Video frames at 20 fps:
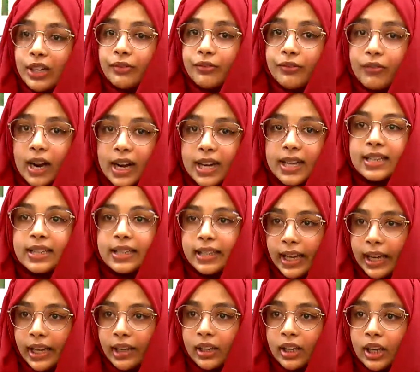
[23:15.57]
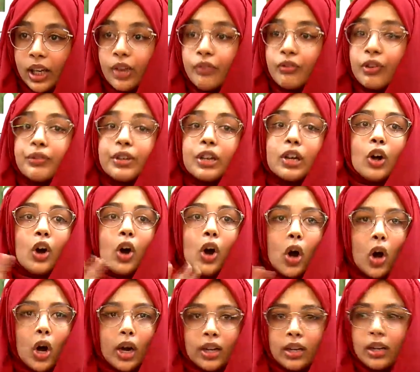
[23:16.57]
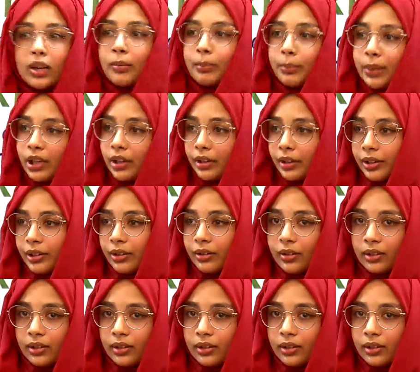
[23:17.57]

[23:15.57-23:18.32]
one day, we will all be her.